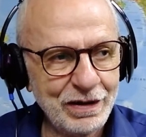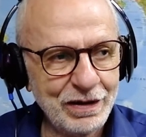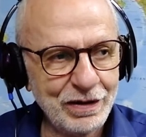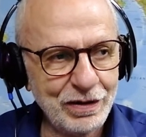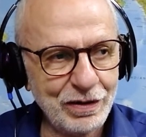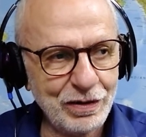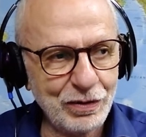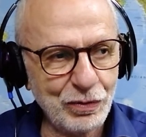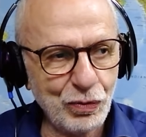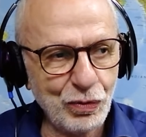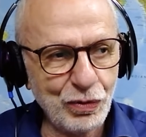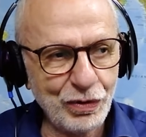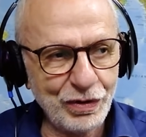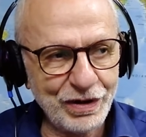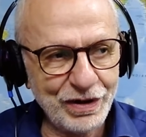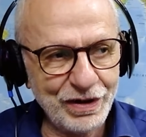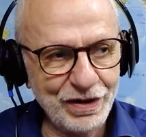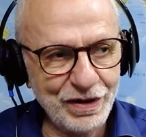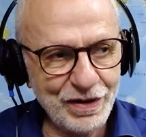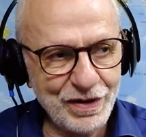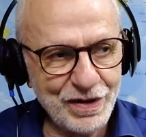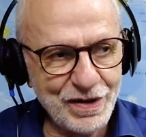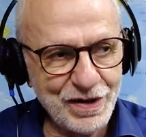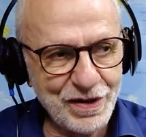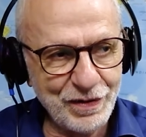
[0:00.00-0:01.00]
Working
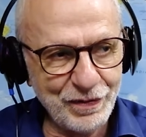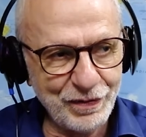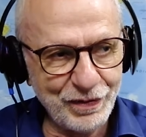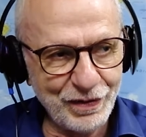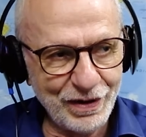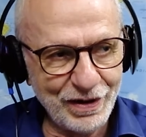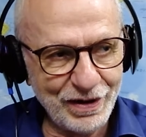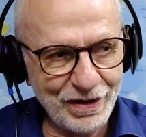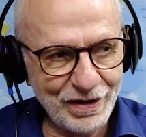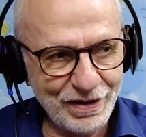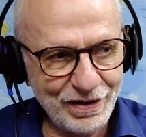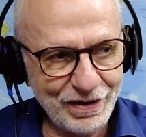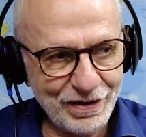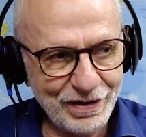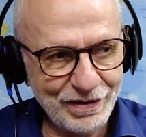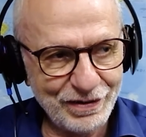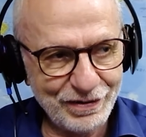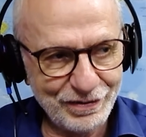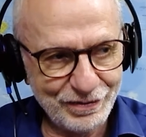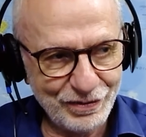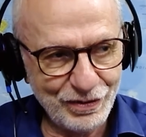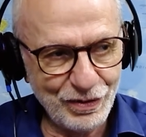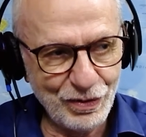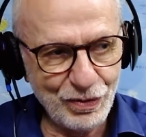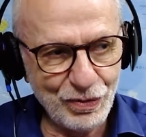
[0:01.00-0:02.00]
in several
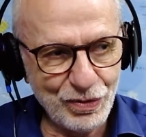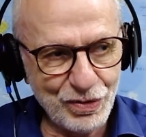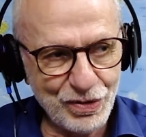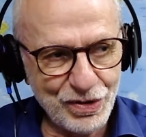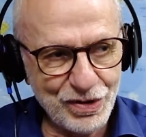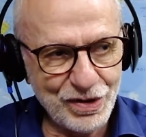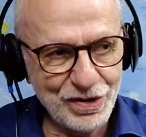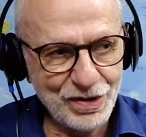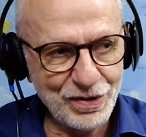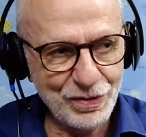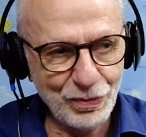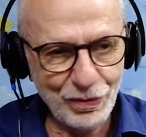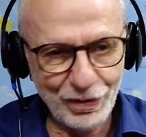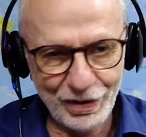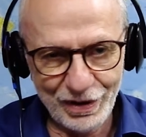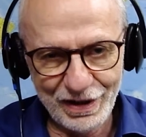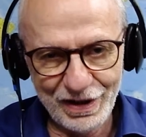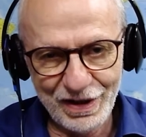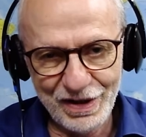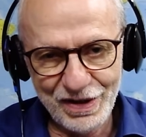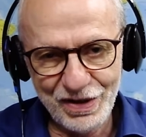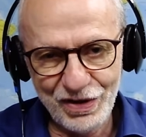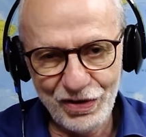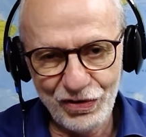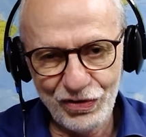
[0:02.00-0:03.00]
news
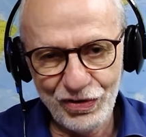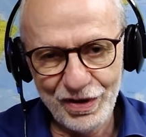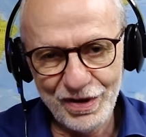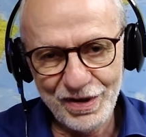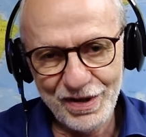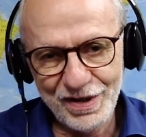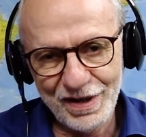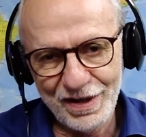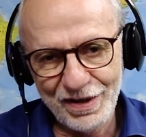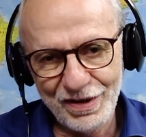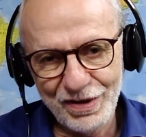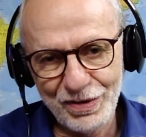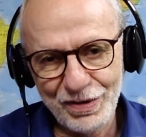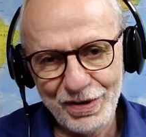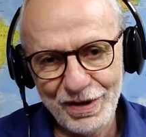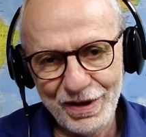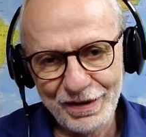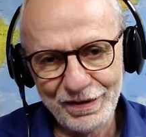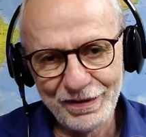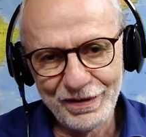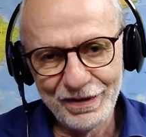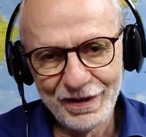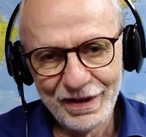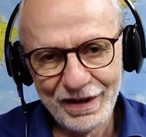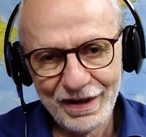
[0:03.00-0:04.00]
organizations, as you
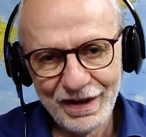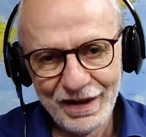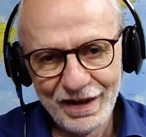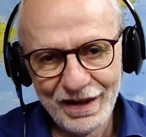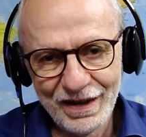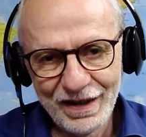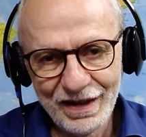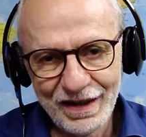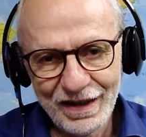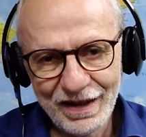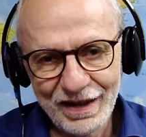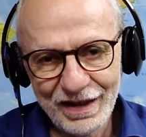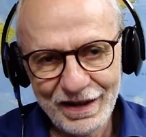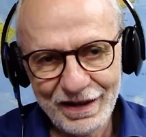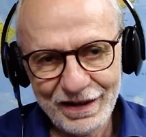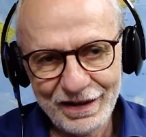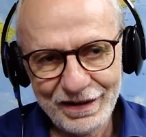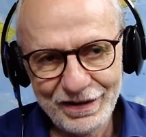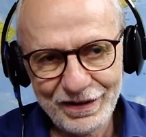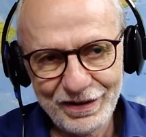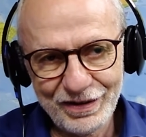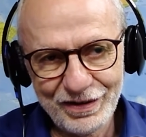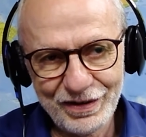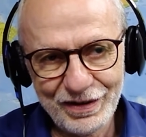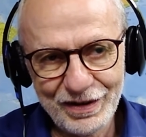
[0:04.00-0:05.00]
said,
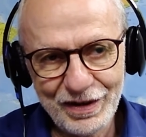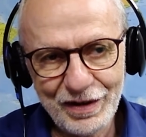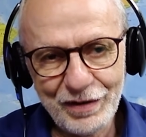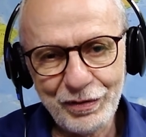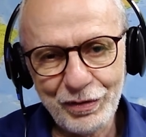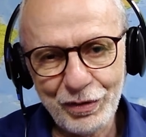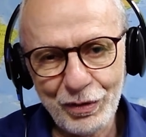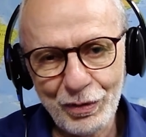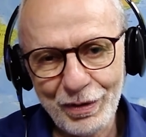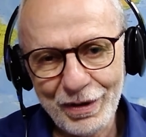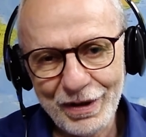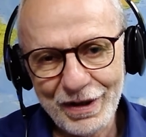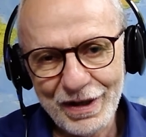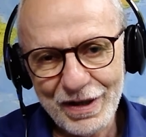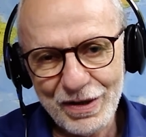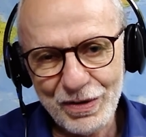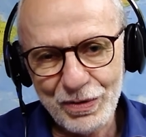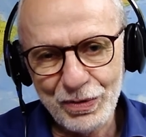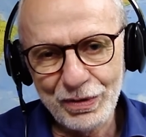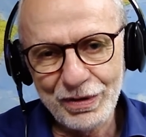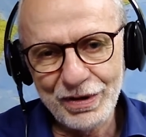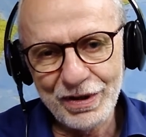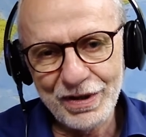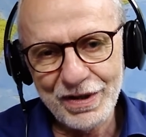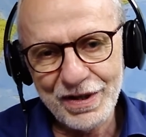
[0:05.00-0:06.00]
and everyone has
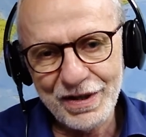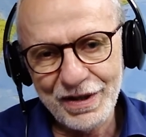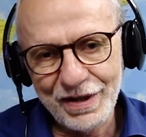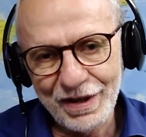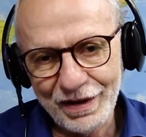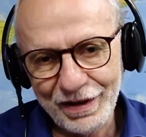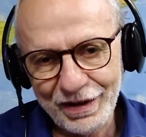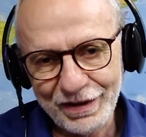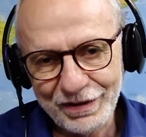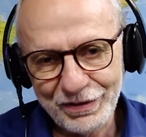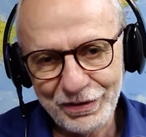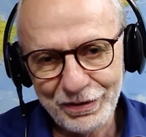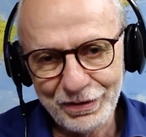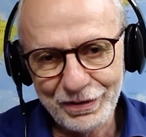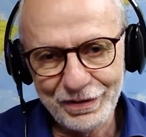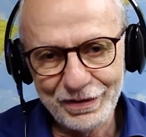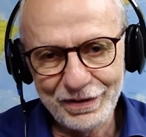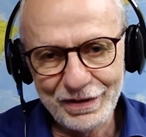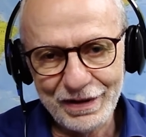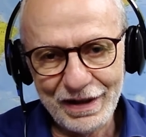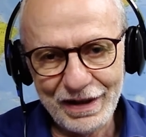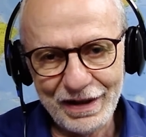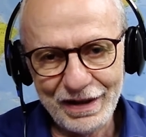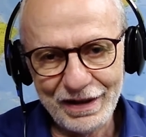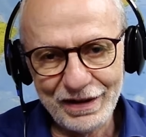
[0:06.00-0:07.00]
got its character
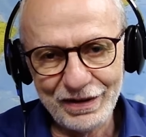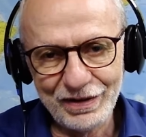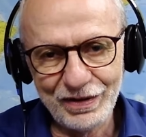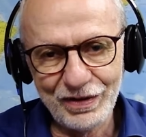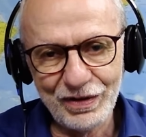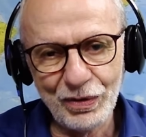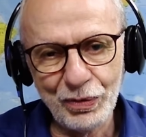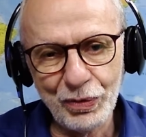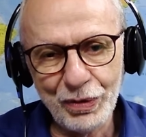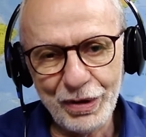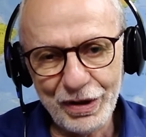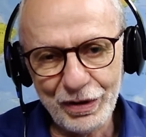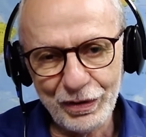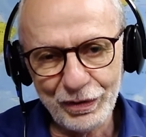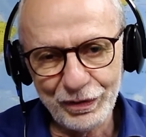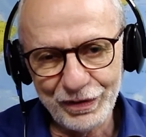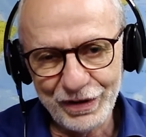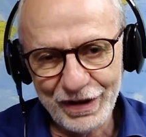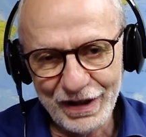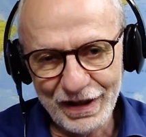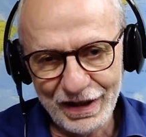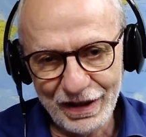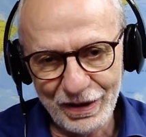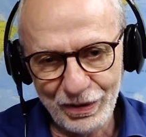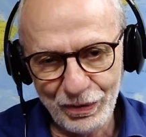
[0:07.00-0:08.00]
and the way of
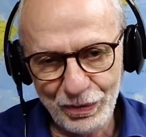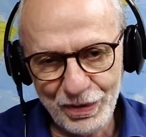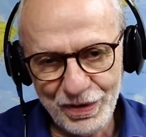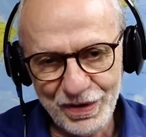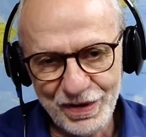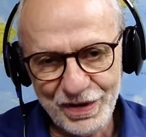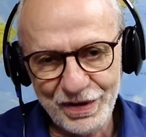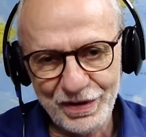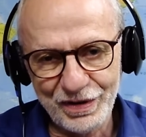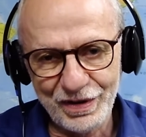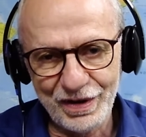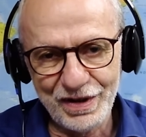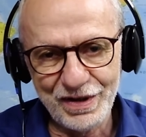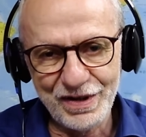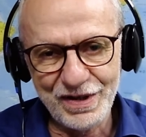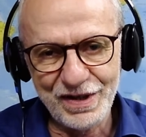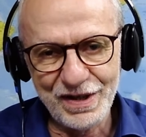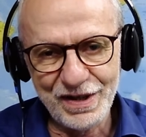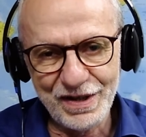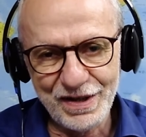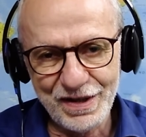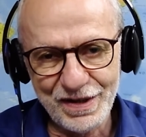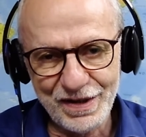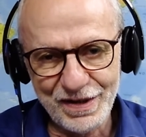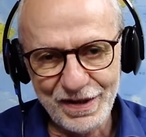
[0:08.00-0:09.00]
dealing with
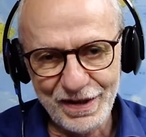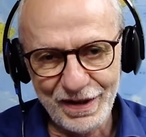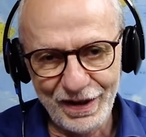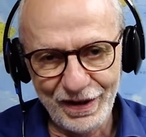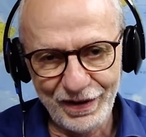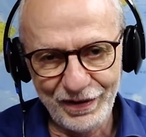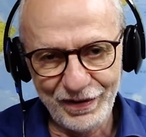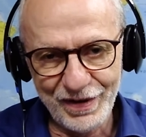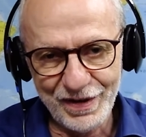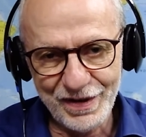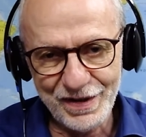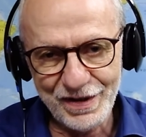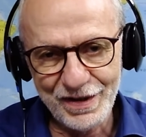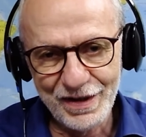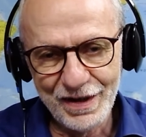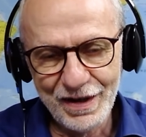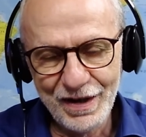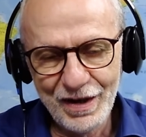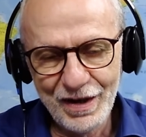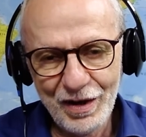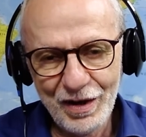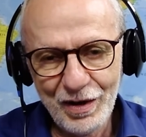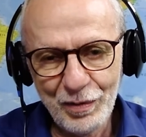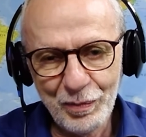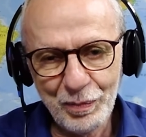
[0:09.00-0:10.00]
crises like this,
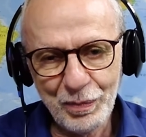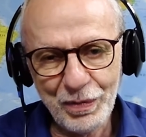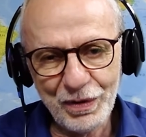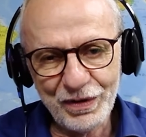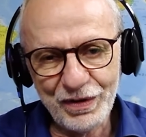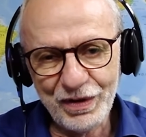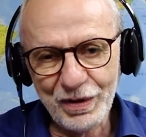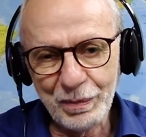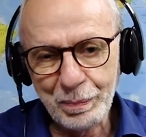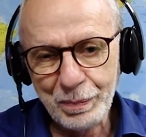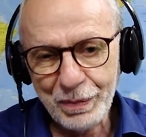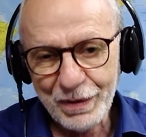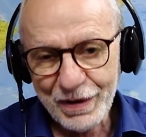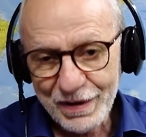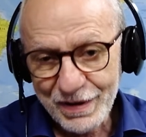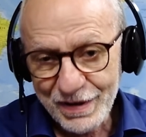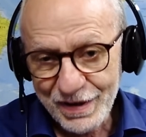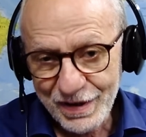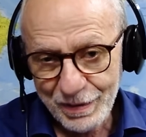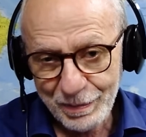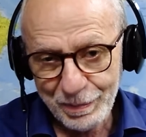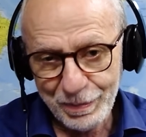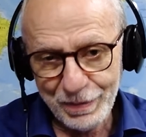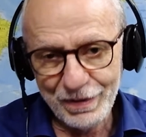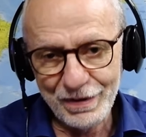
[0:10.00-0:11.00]
but the
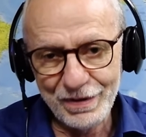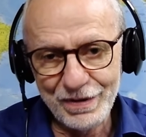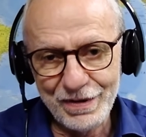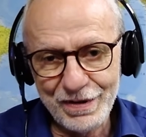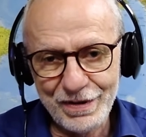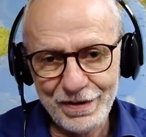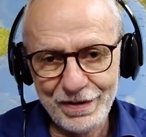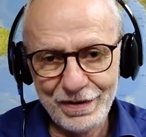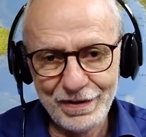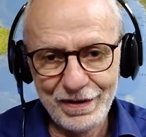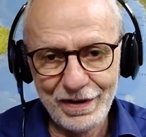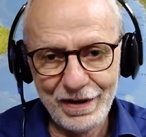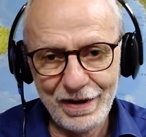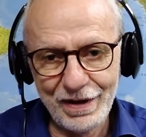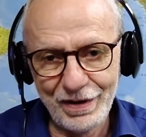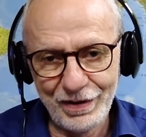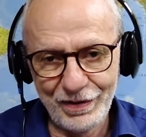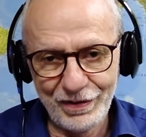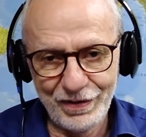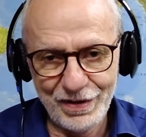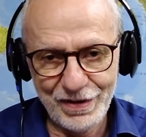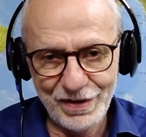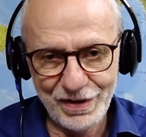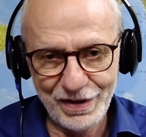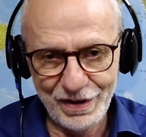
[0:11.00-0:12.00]
principles are
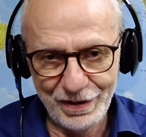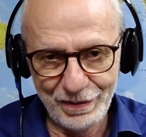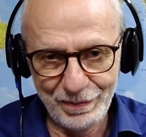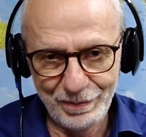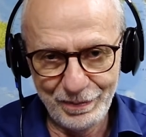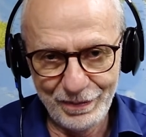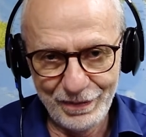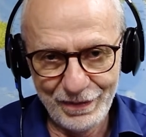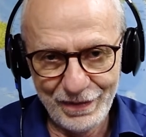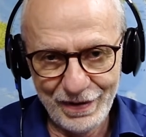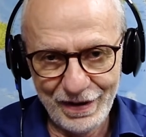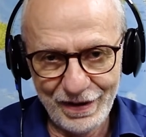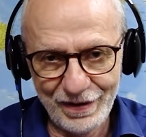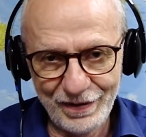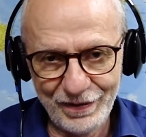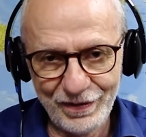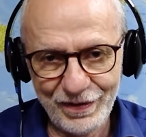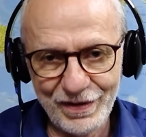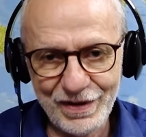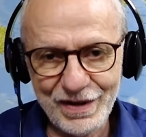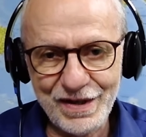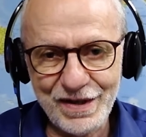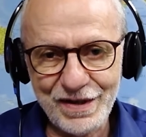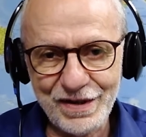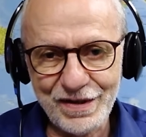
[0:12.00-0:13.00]
the same. And
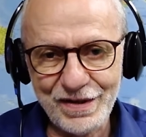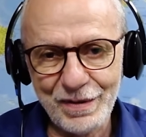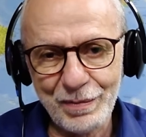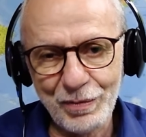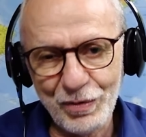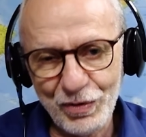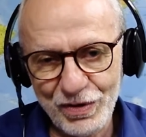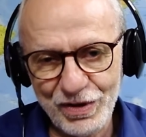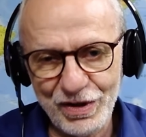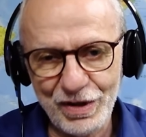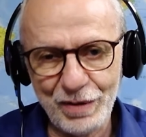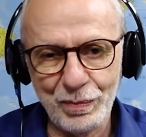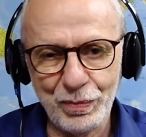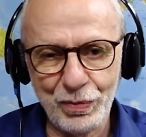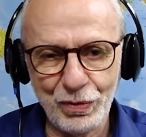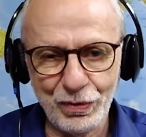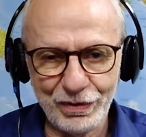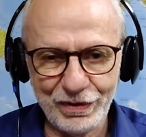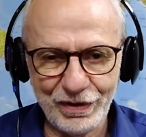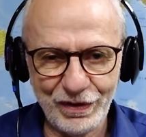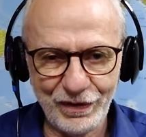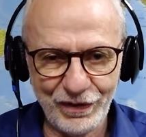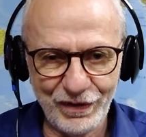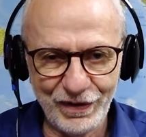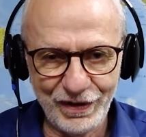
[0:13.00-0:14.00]
this is the most
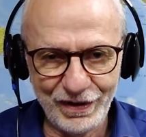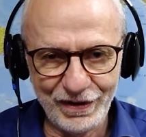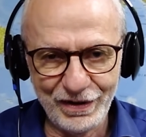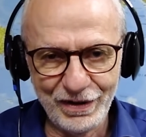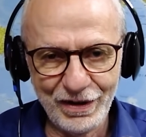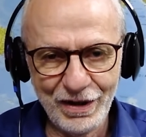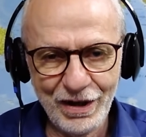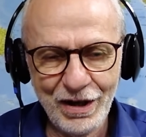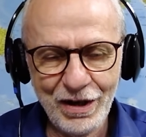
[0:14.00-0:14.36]
important thing.